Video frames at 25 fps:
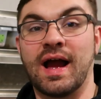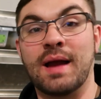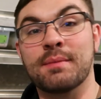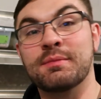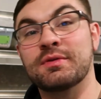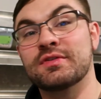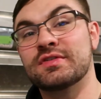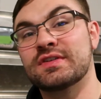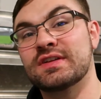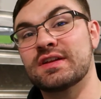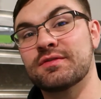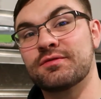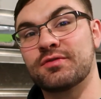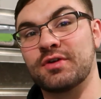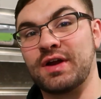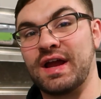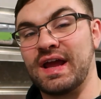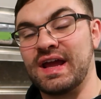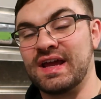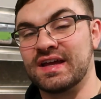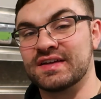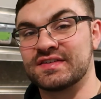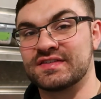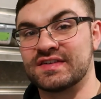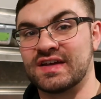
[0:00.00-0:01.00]
I'm using them for
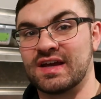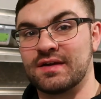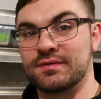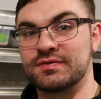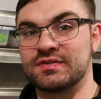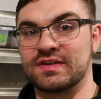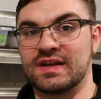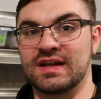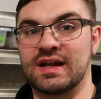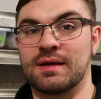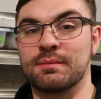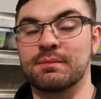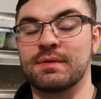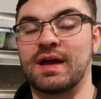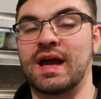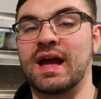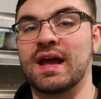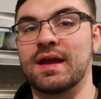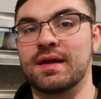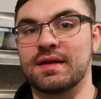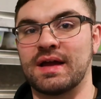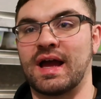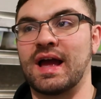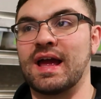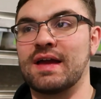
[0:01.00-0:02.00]
ASFs, and
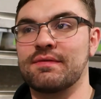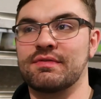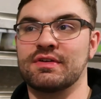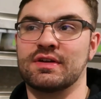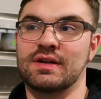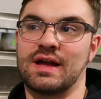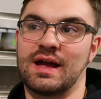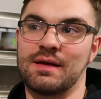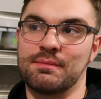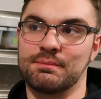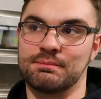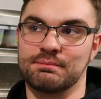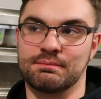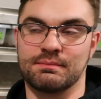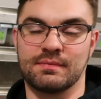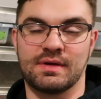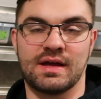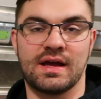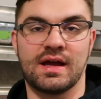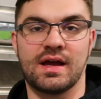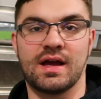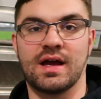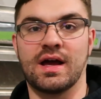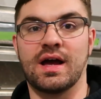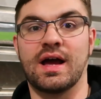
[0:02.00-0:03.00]
I
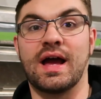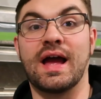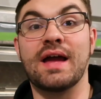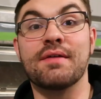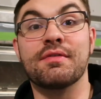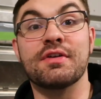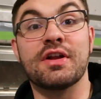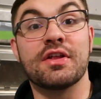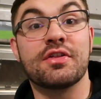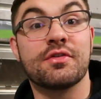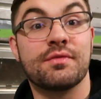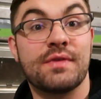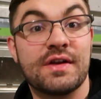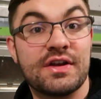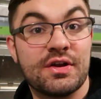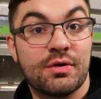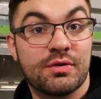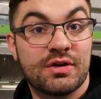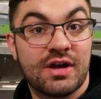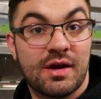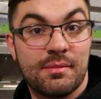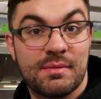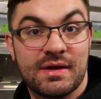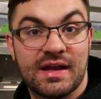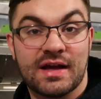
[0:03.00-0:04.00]
have another
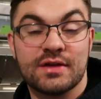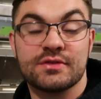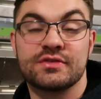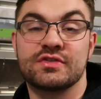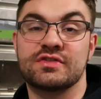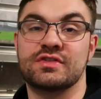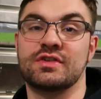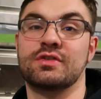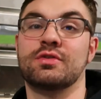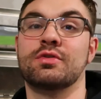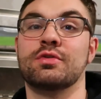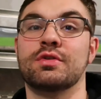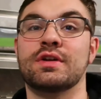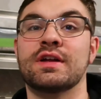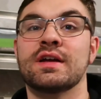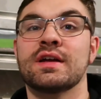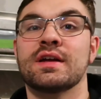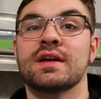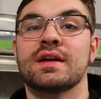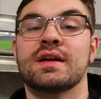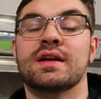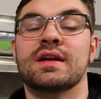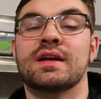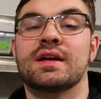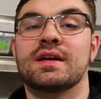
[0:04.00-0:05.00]
video coming out soon
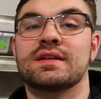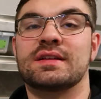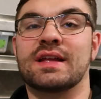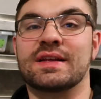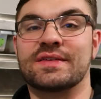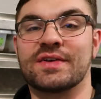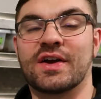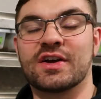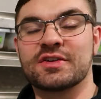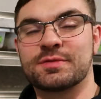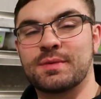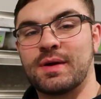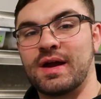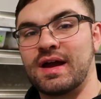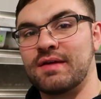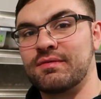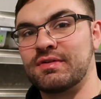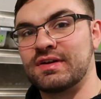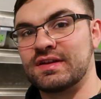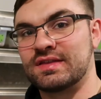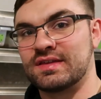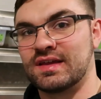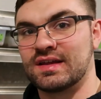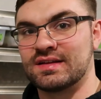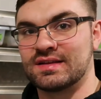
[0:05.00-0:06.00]
that talks about
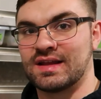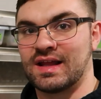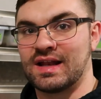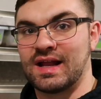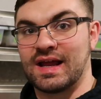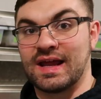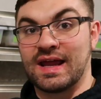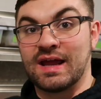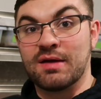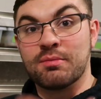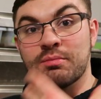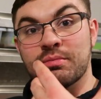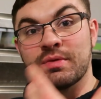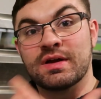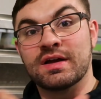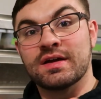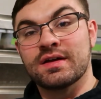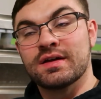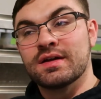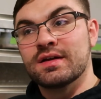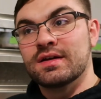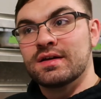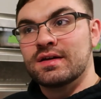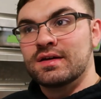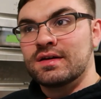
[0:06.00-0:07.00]
everything that I am
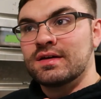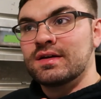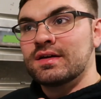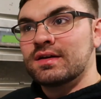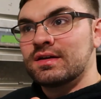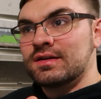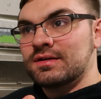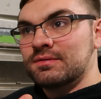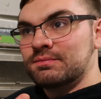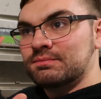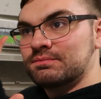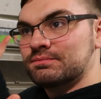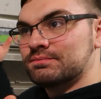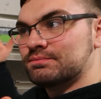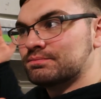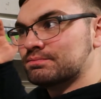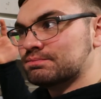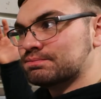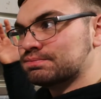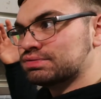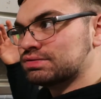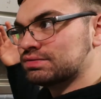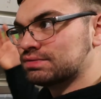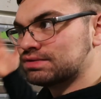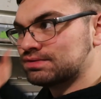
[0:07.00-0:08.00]

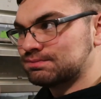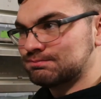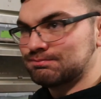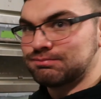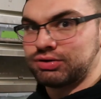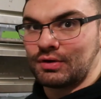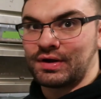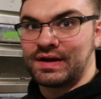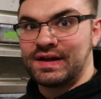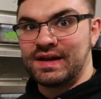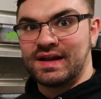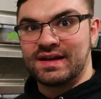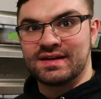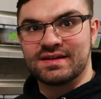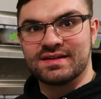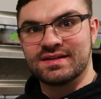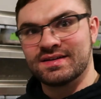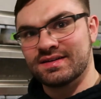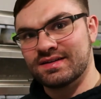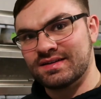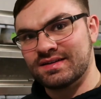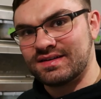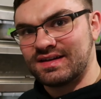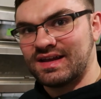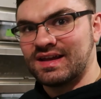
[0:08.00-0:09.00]
breeding
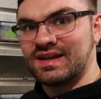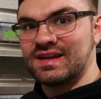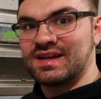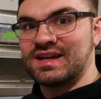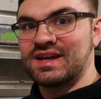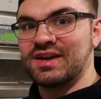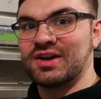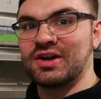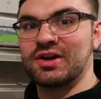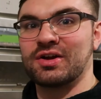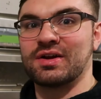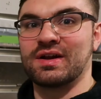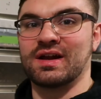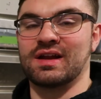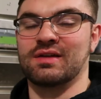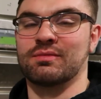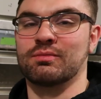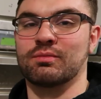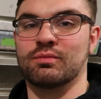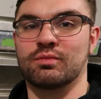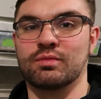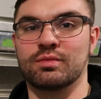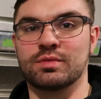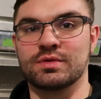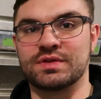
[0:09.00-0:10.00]
in here
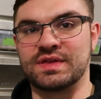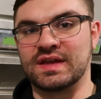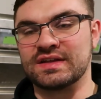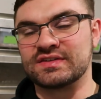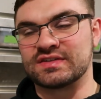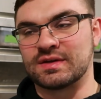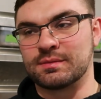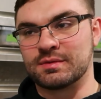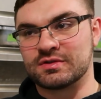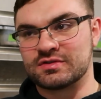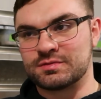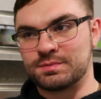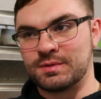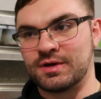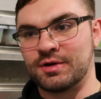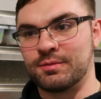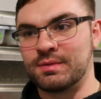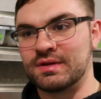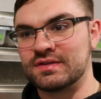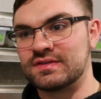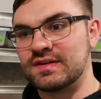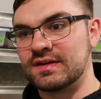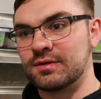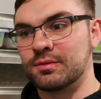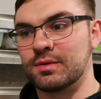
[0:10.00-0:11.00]
and things I'm
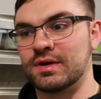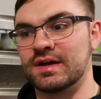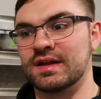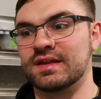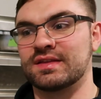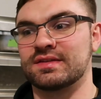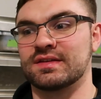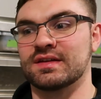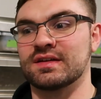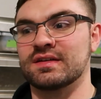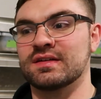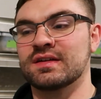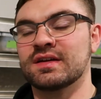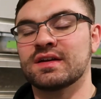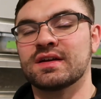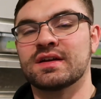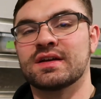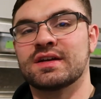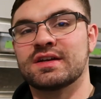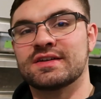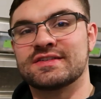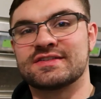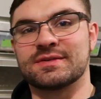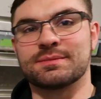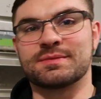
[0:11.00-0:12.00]
experimenting with and
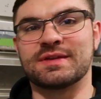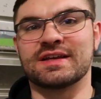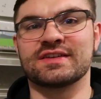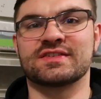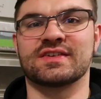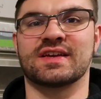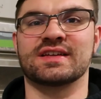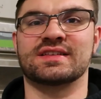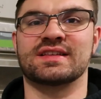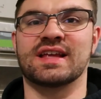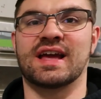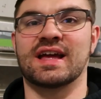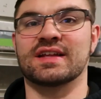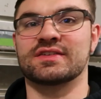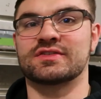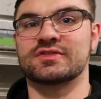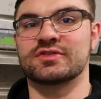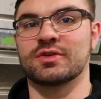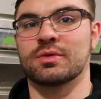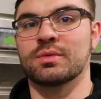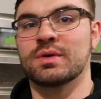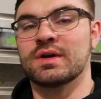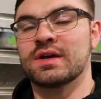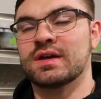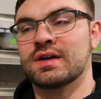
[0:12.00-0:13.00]
some things like that.
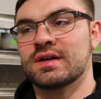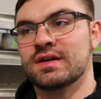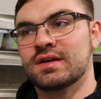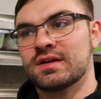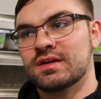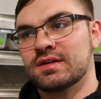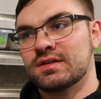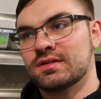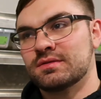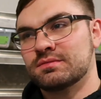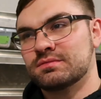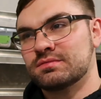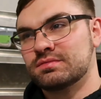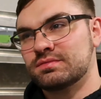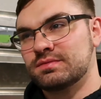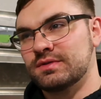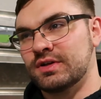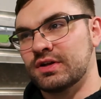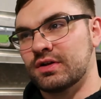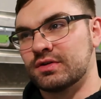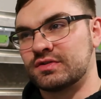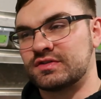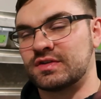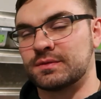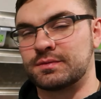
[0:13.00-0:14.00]
So,
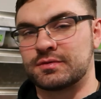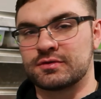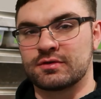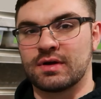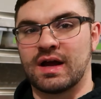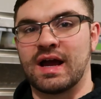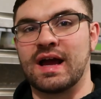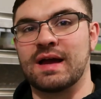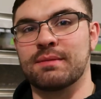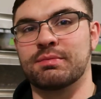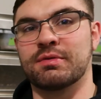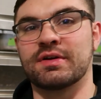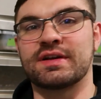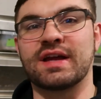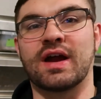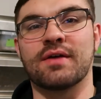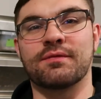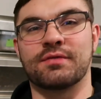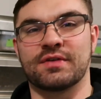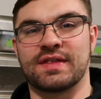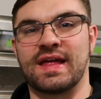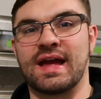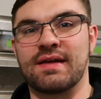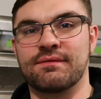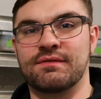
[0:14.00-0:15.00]
you know, subscribe, look
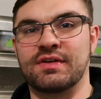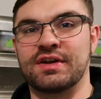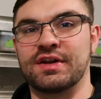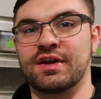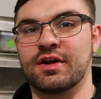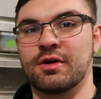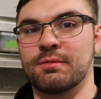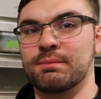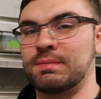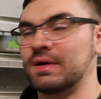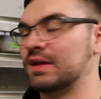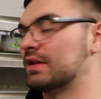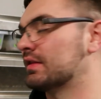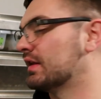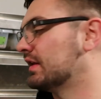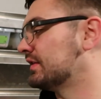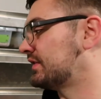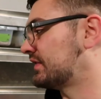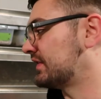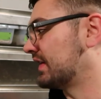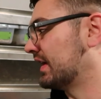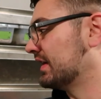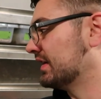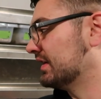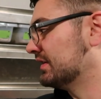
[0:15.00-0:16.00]
out for that video, but
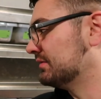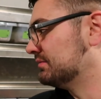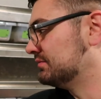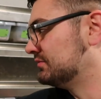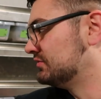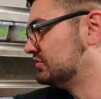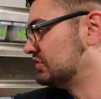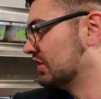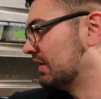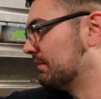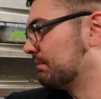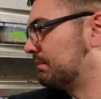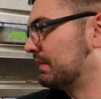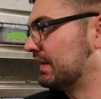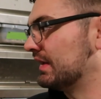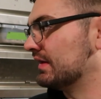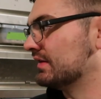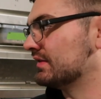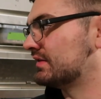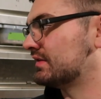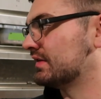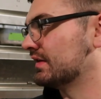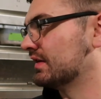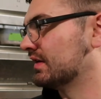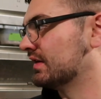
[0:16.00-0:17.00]
let's kind of jump
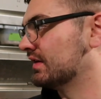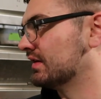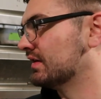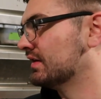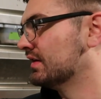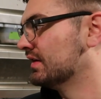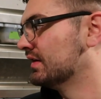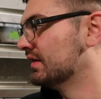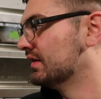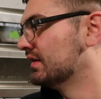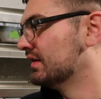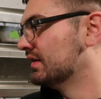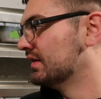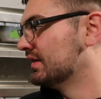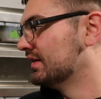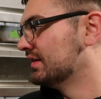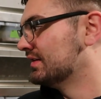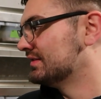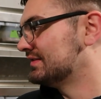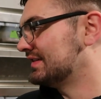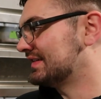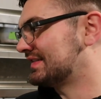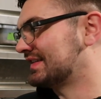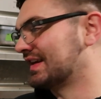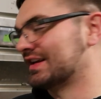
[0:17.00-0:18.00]
into
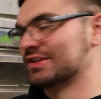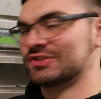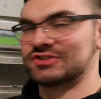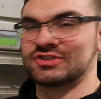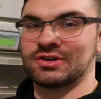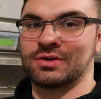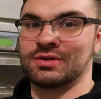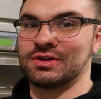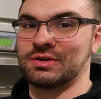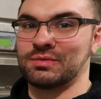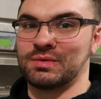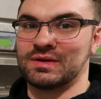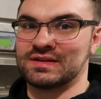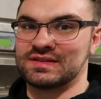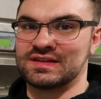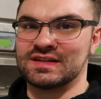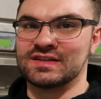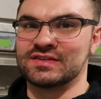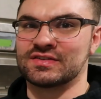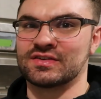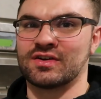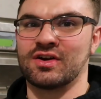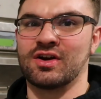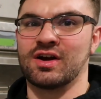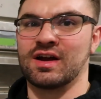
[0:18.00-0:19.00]
just kind of showing you what
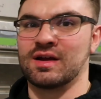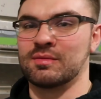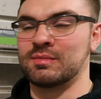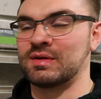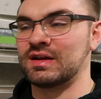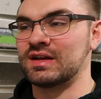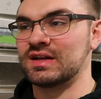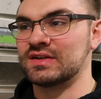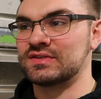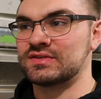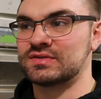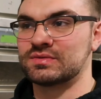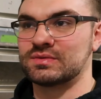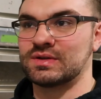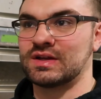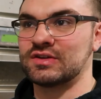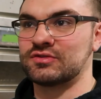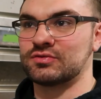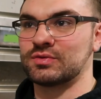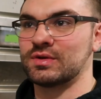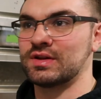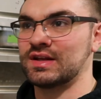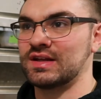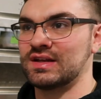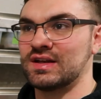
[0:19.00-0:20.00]
these are. I mean,
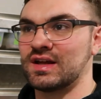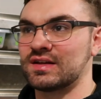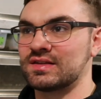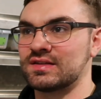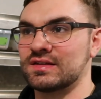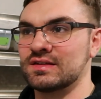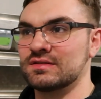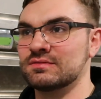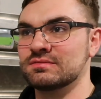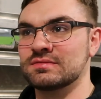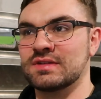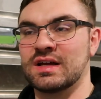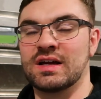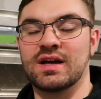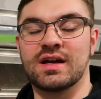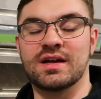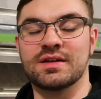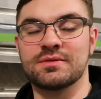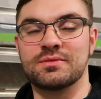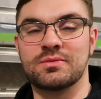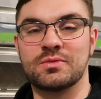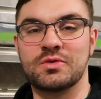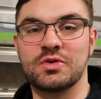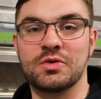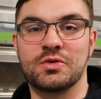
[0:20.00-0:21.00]
it's really nothing
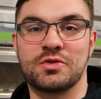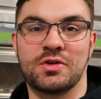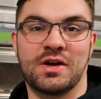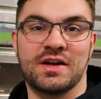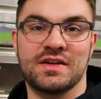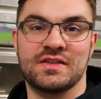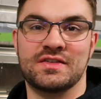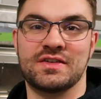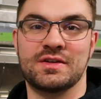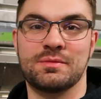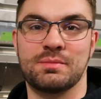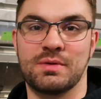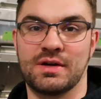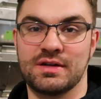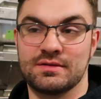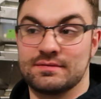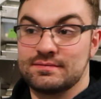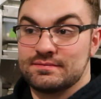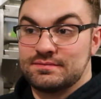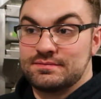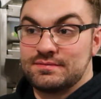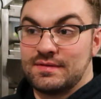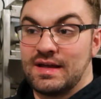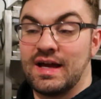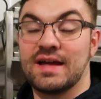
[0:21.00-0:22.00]
too crazy,
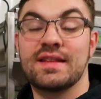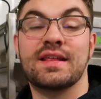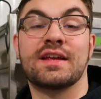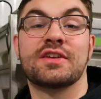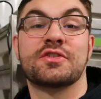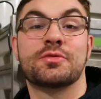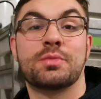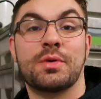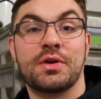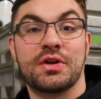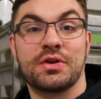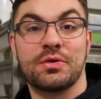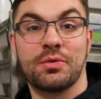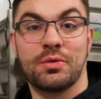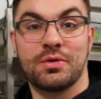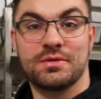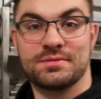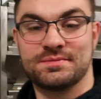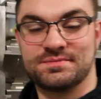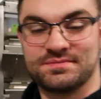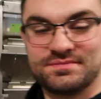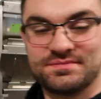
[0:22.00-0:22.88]
but I think it's pretty cool.